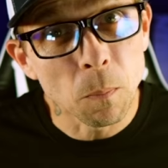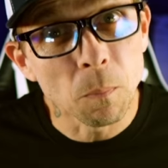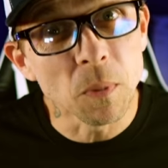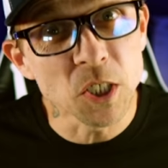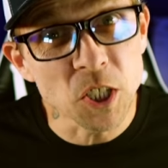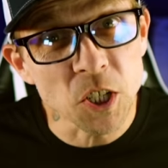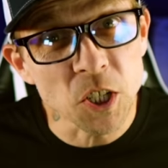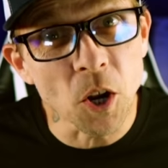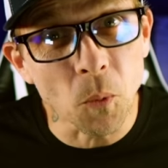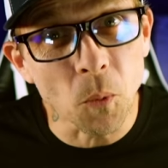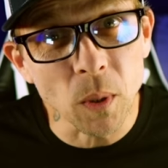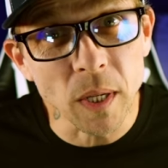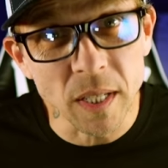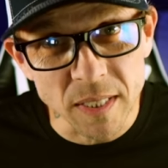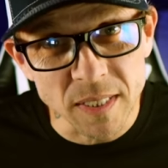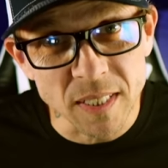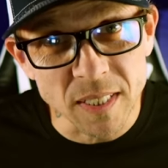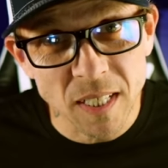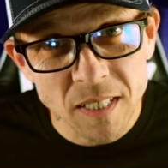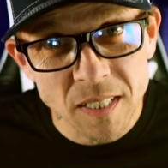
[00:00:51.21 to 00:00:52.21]
But you know what he
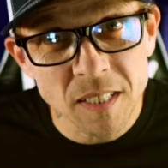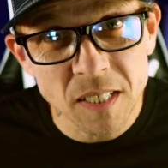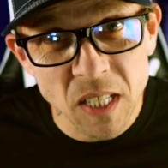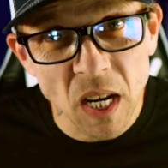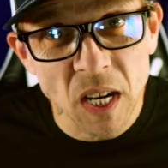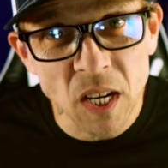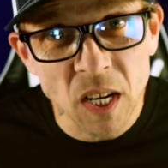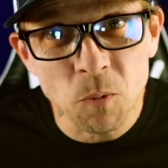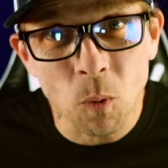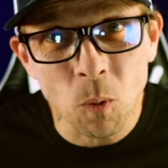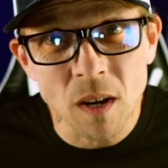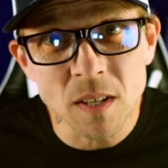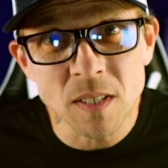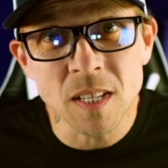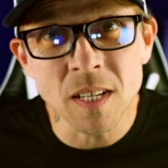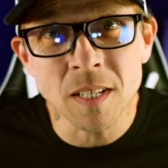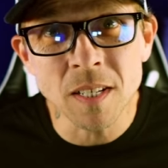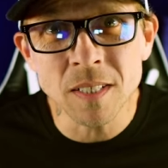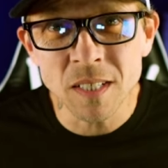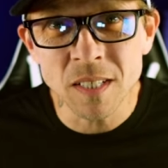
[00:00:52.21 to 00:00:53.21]
didn't say he
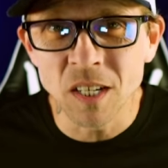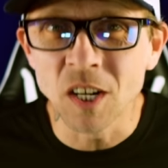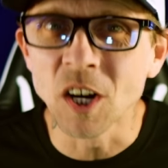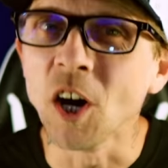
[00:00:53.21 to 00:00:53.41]
wasn't?